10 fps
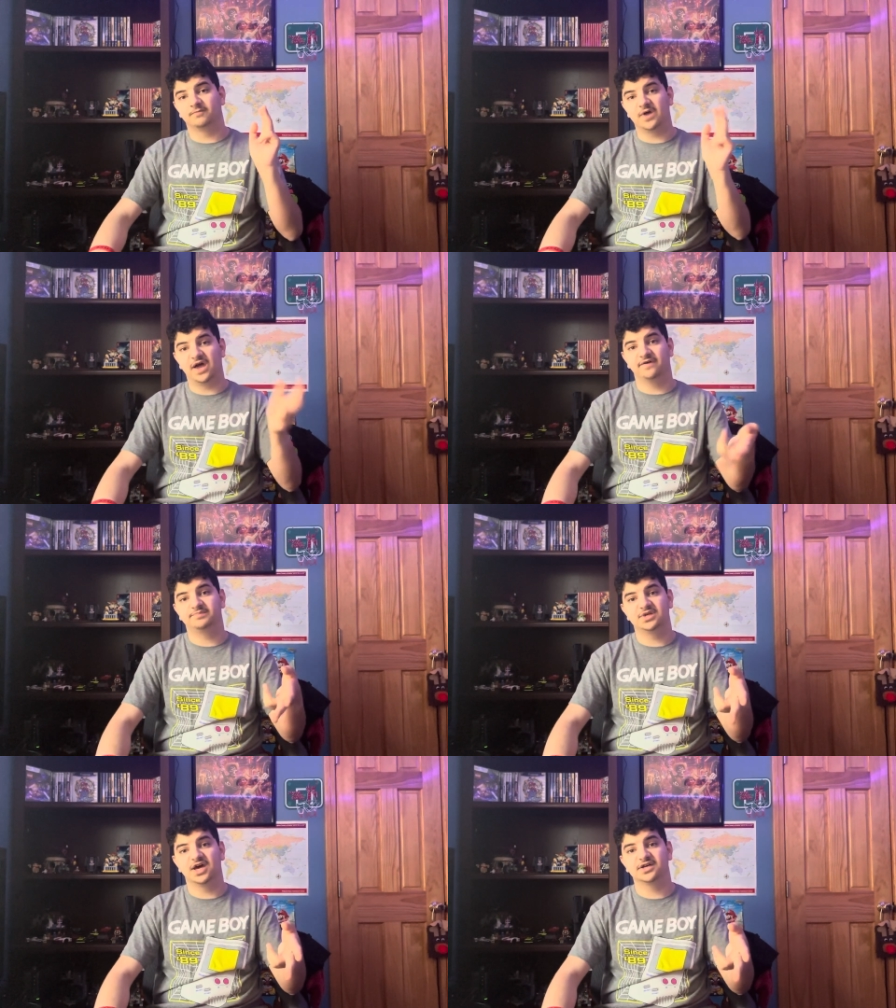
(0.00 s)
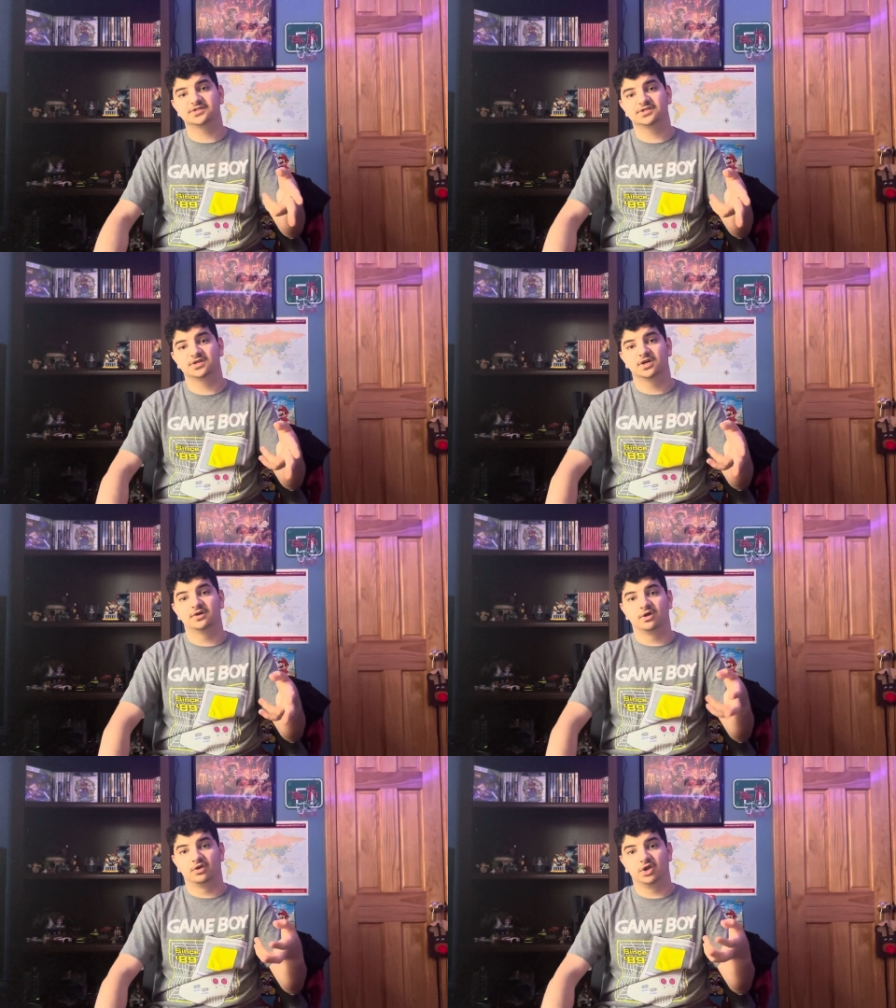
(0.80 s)
FPS.
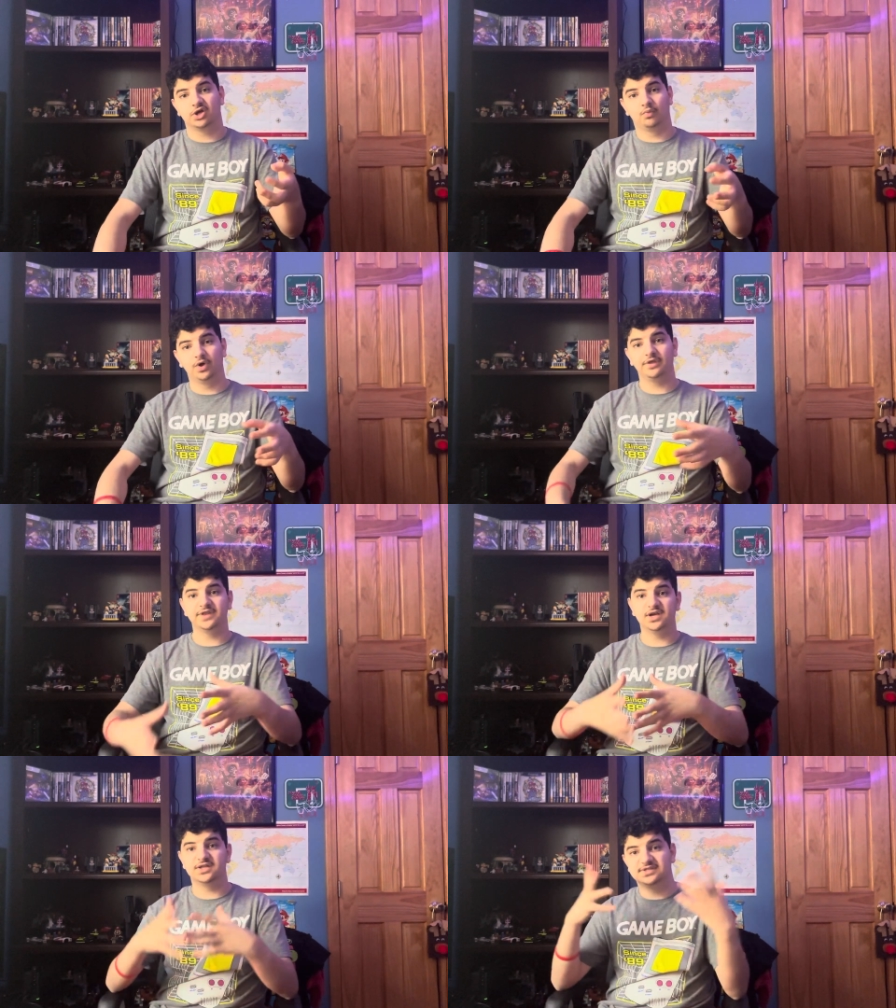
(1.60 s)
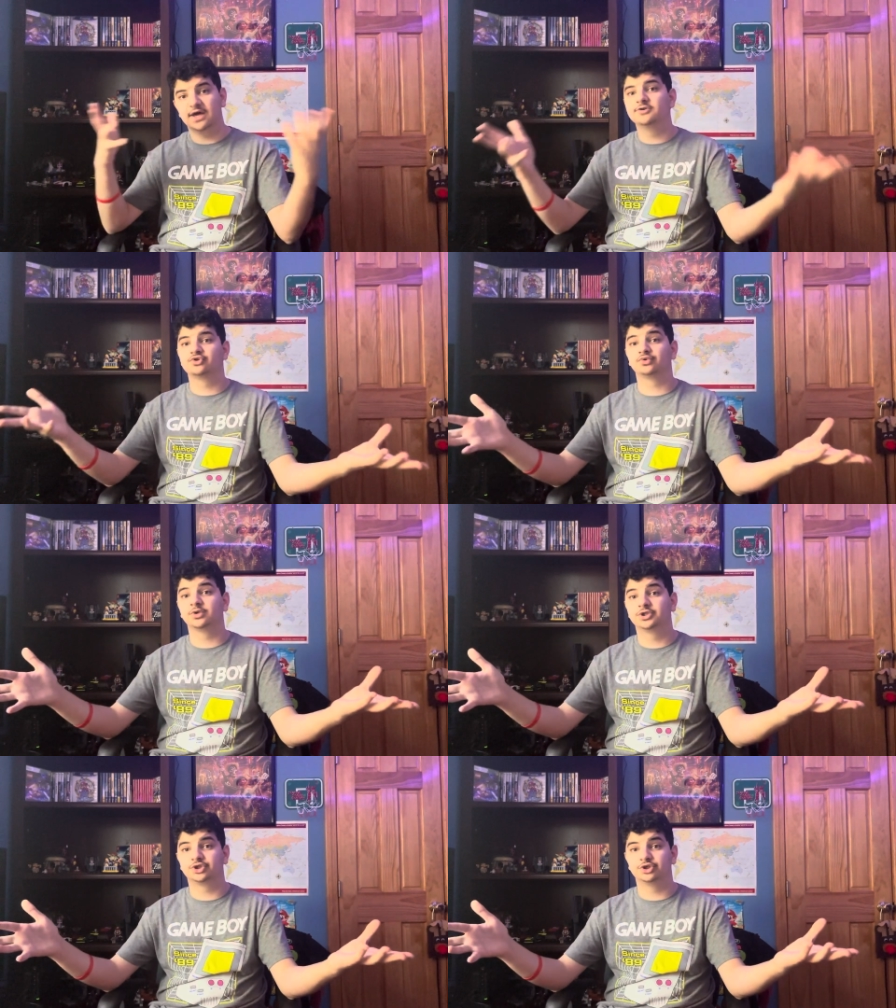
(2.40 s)
Like, will the Nintendo
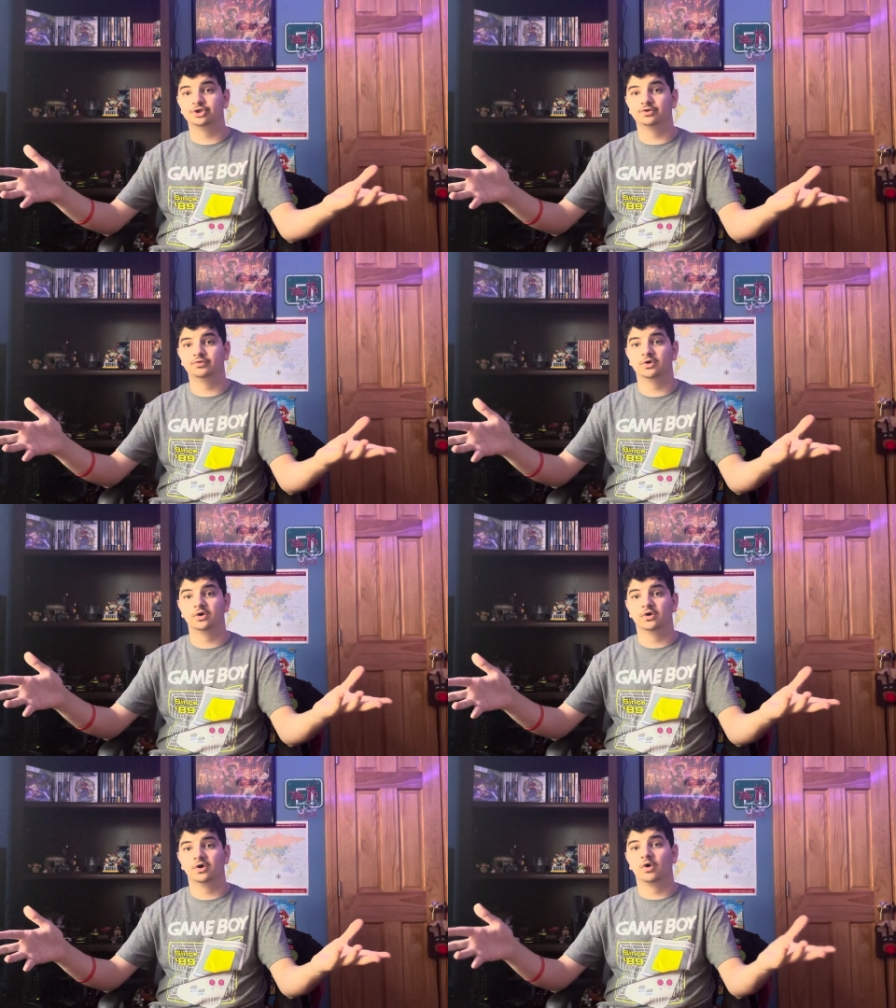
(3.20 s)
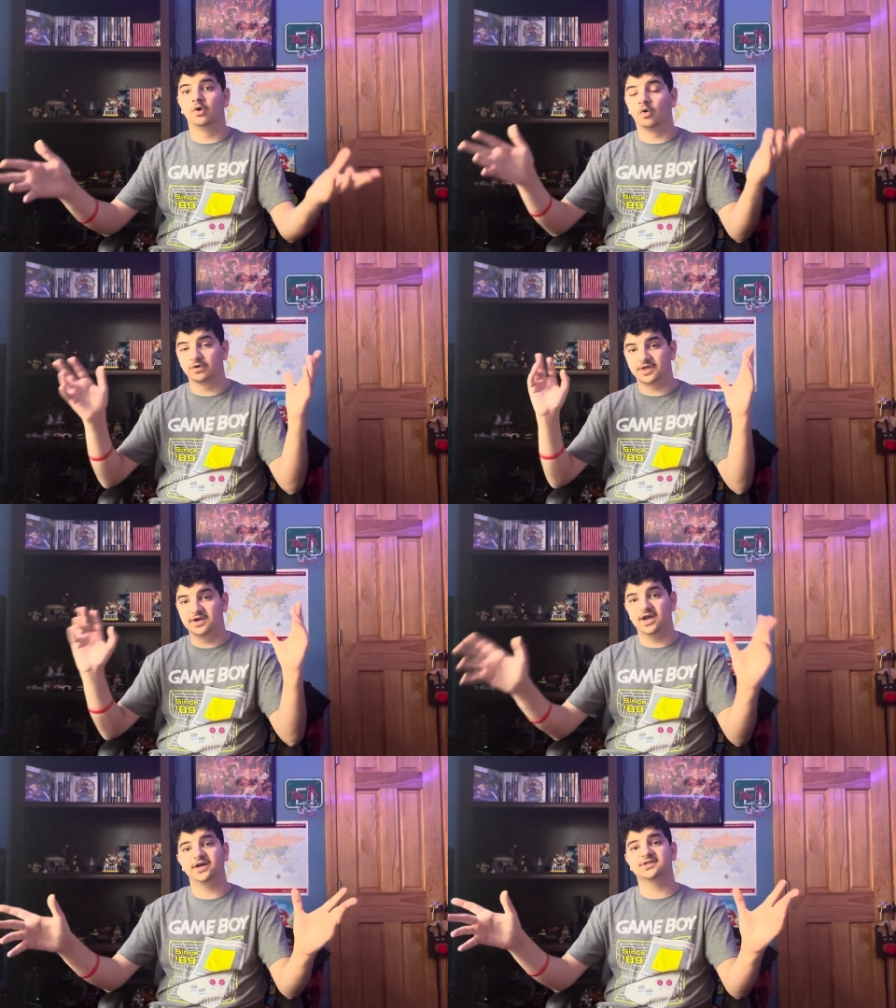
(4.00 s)
Switch 2 or the
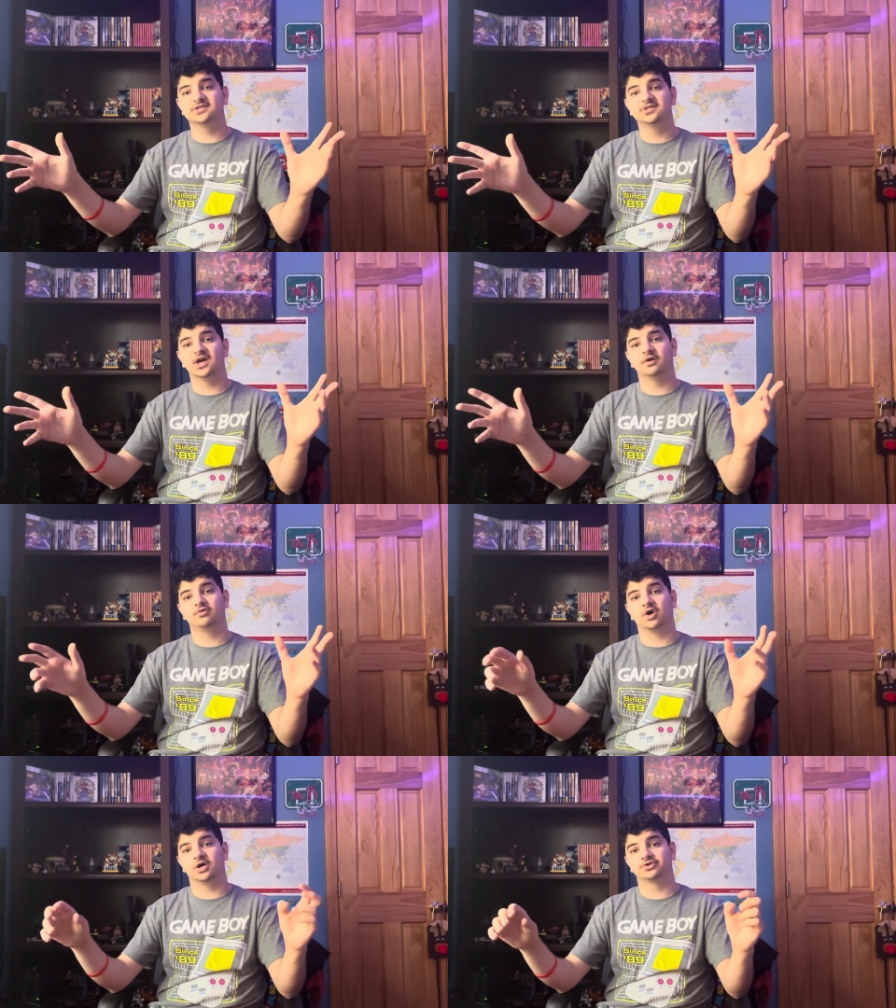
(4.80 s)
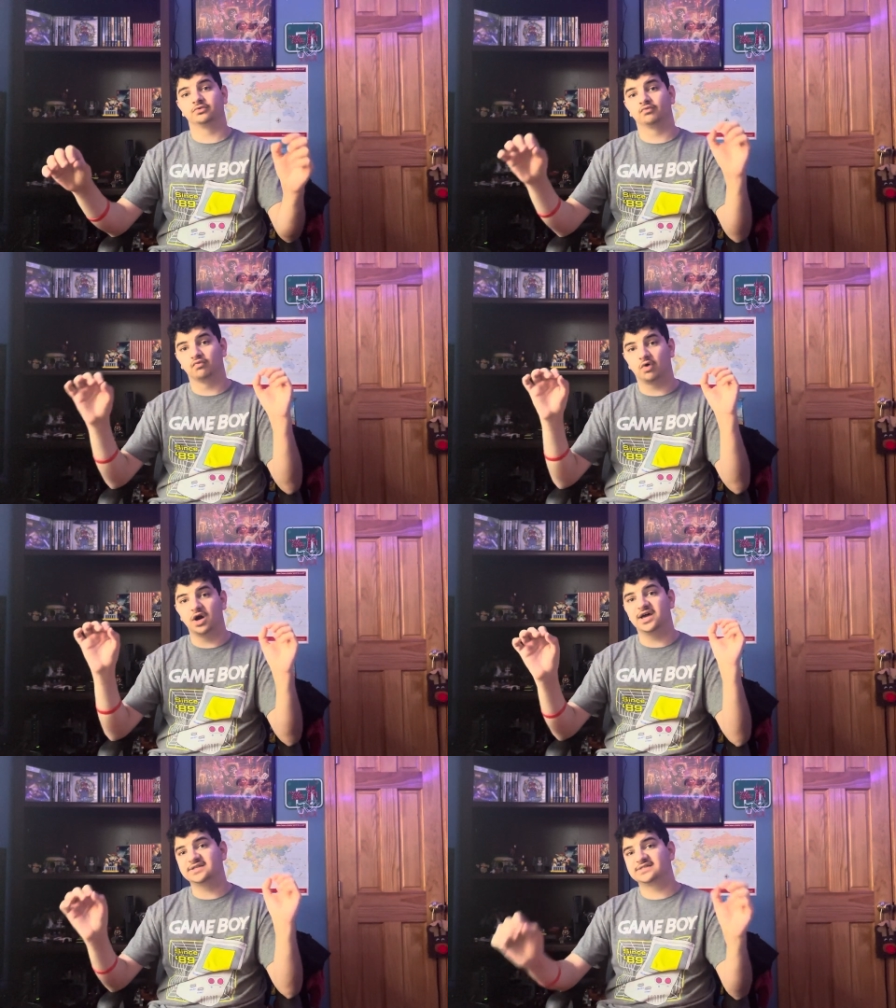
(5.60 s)
next Nintendo console
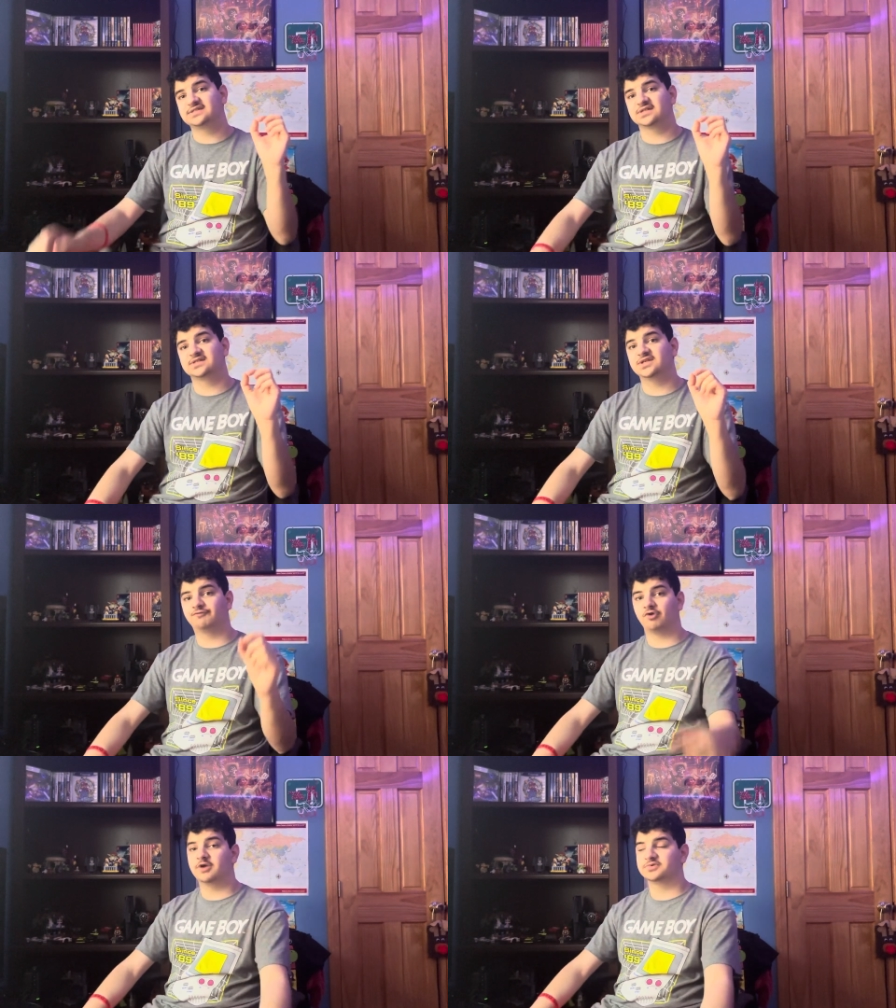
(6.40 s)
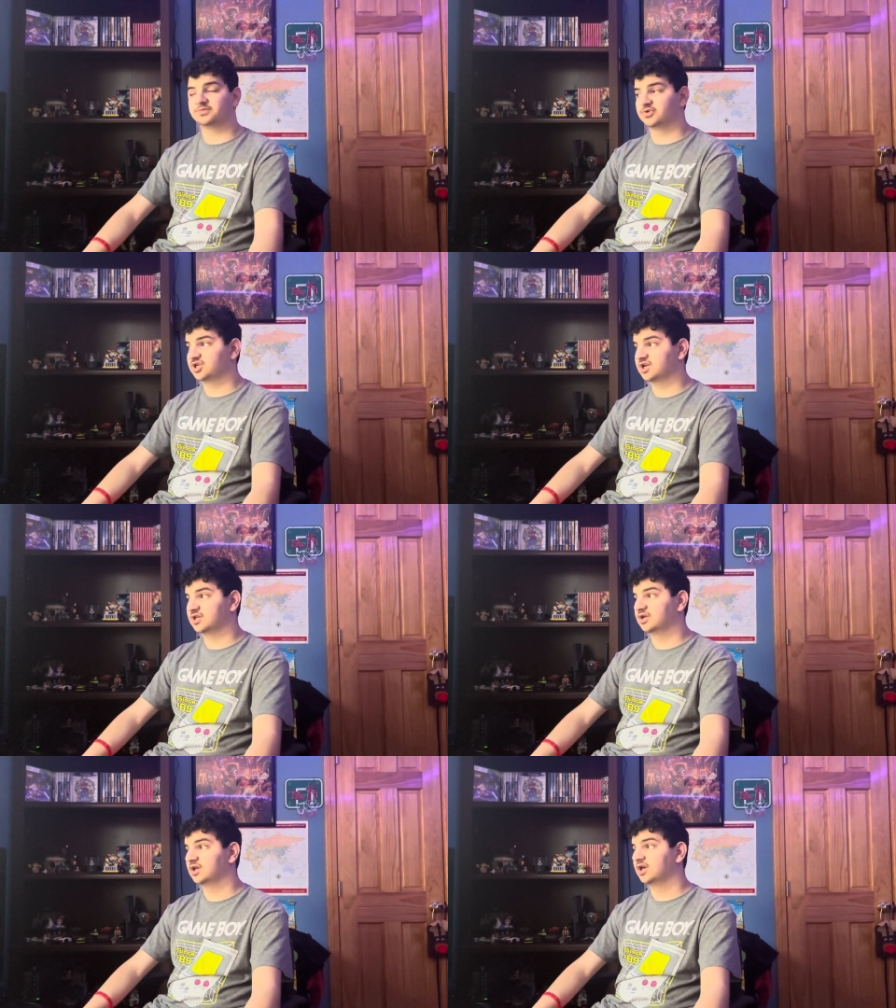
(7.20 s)
run at 60 frames per
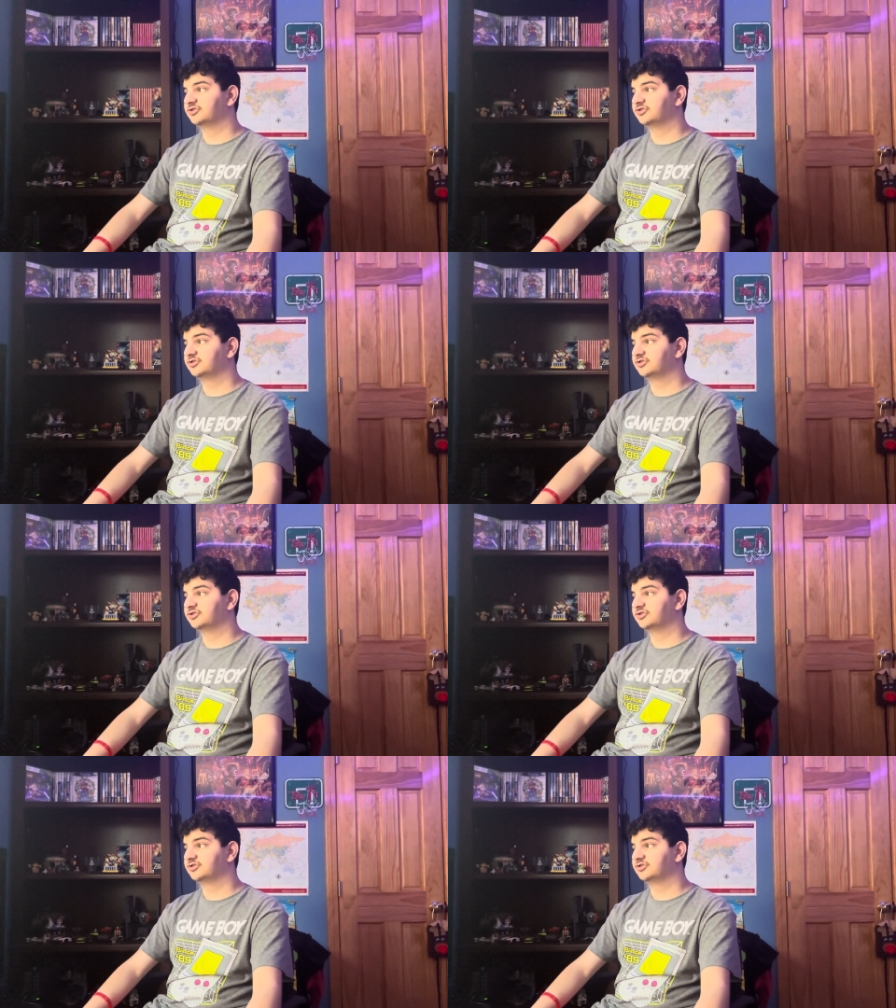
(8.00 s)
second?